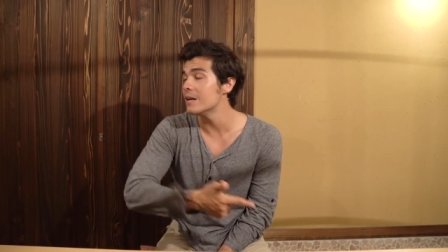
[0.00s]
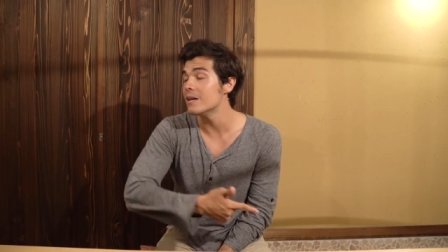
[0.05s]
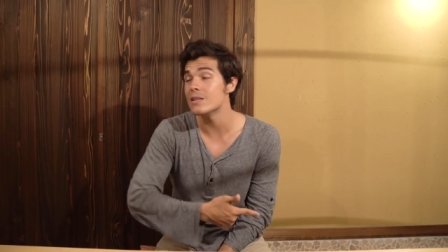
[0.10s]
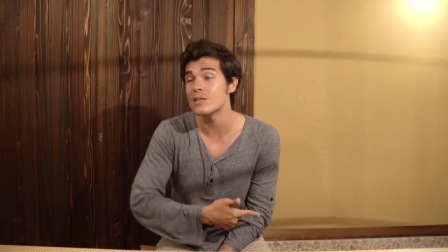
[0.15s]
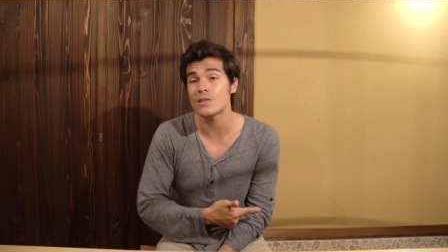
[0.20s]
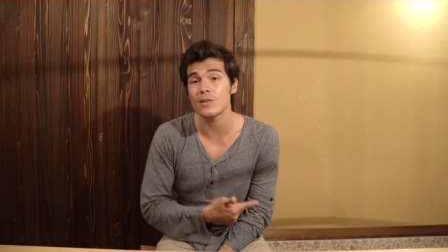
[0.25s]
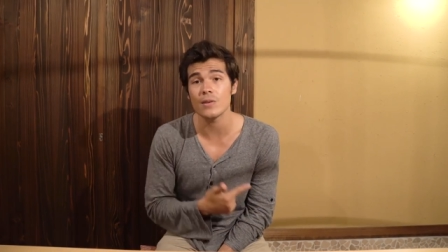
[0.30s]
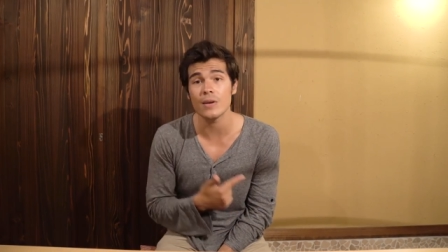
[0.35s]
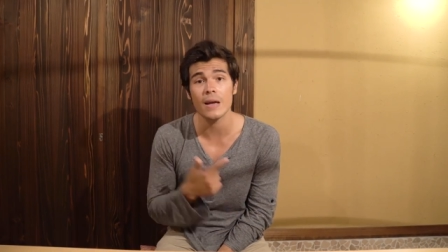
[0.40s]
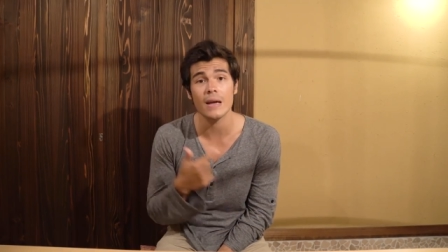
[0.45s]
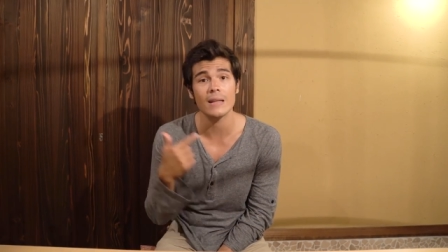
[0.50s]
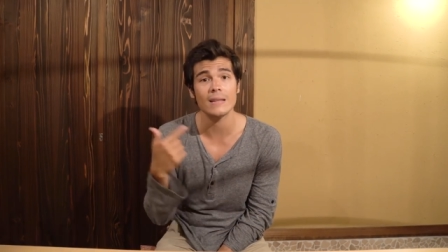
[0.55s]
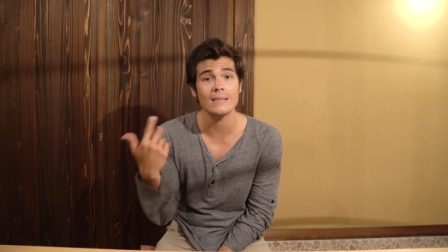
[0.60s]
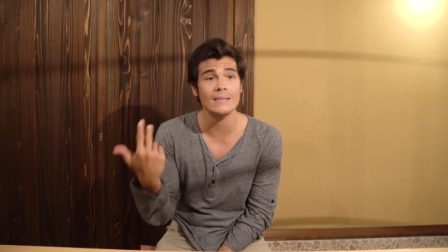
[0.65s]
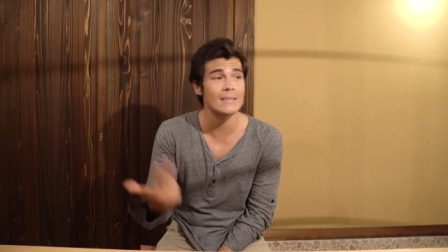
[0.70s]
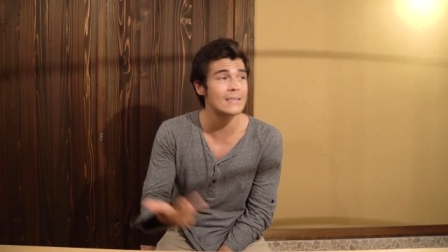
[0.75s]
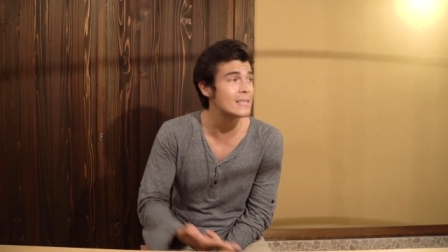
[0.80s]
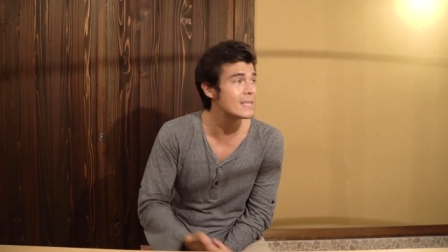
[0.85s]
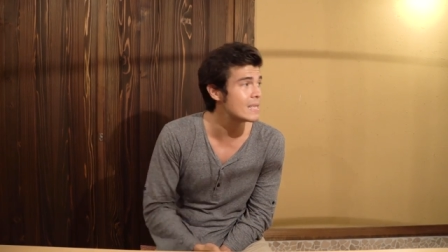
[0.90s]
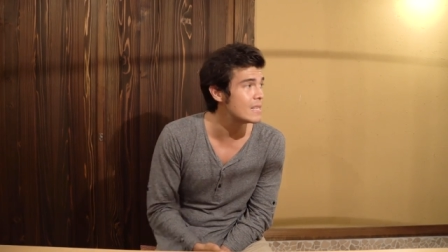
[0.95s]

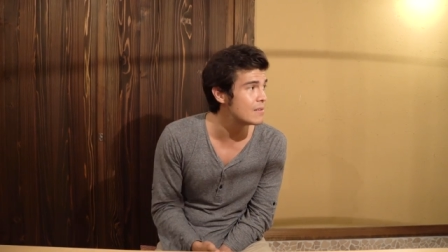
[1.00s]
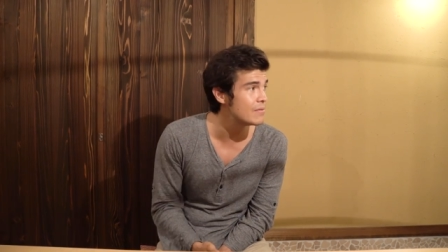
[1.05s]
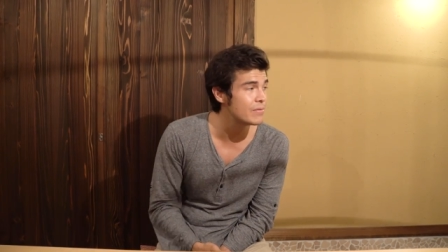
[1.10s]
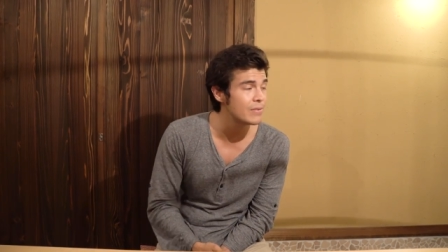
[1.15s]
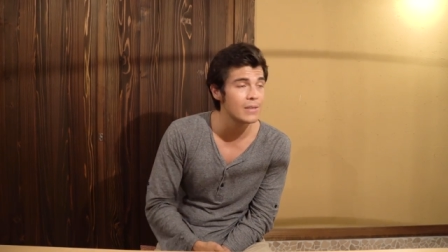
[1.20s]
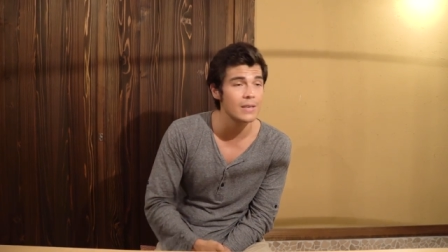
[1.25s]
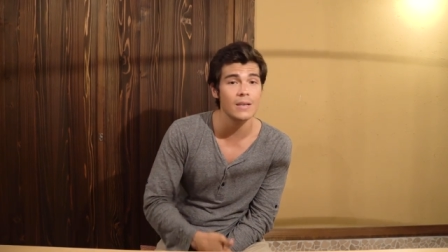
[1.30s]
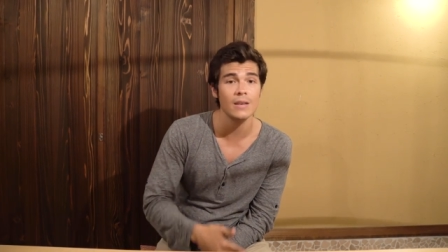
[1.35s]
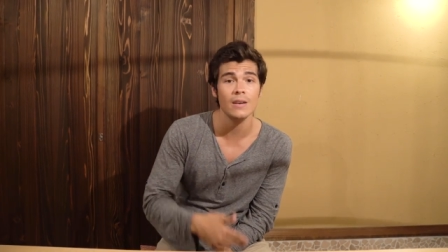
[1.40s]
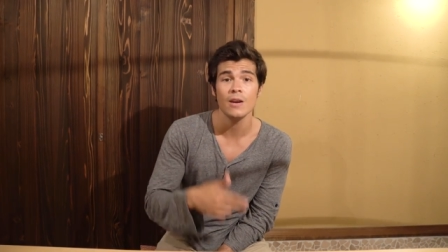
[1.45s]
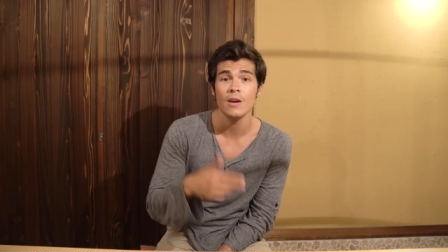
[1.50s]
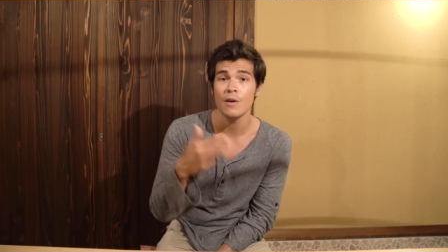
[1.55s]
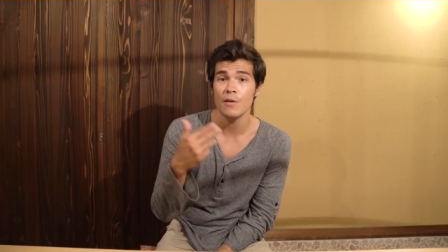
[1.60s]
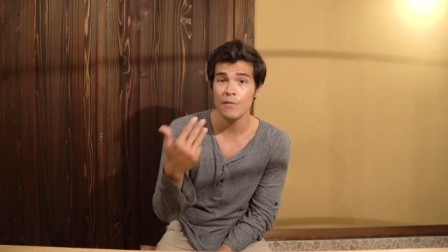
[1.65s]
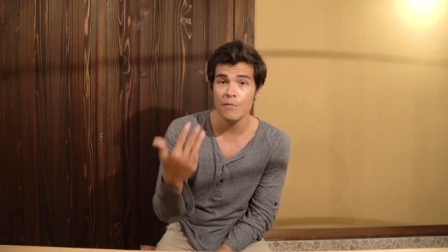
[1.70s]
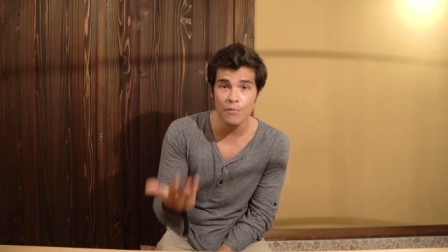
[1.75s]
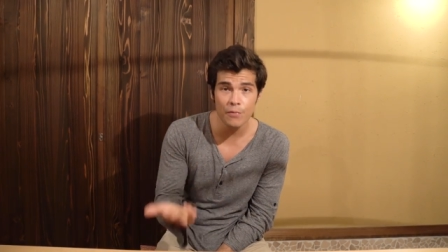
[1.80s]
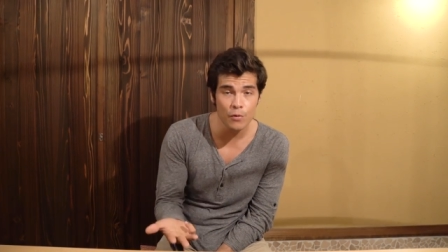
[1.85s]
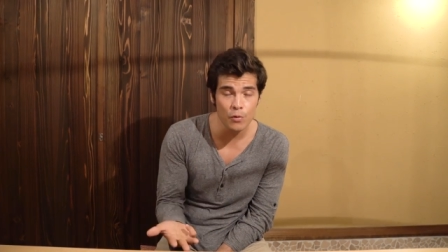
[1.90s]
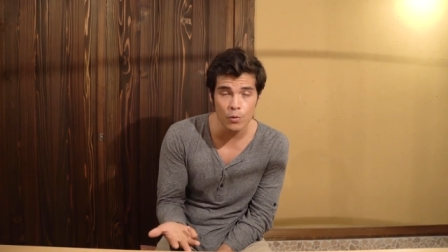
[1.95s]
internet, TV,
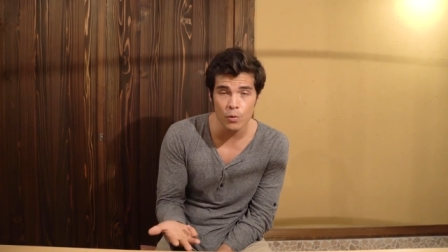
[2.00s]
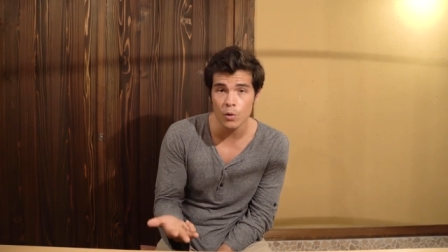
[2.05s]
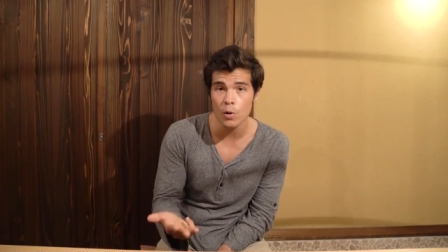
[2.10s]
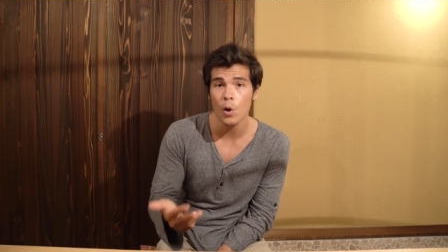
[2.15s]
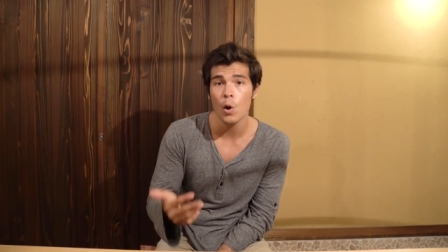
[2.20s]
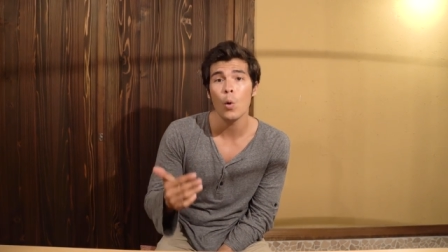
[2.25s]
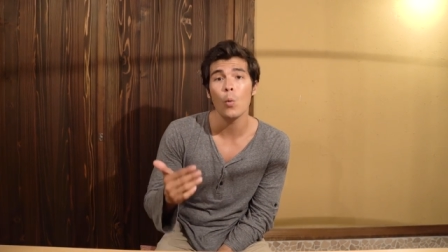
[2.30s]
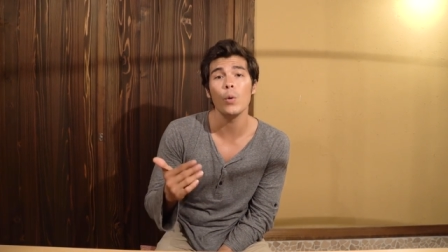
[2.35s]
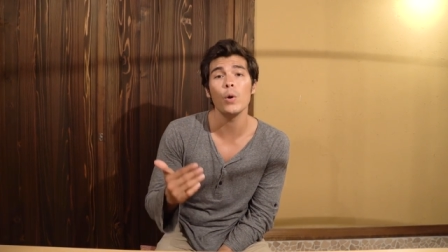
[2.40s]
food.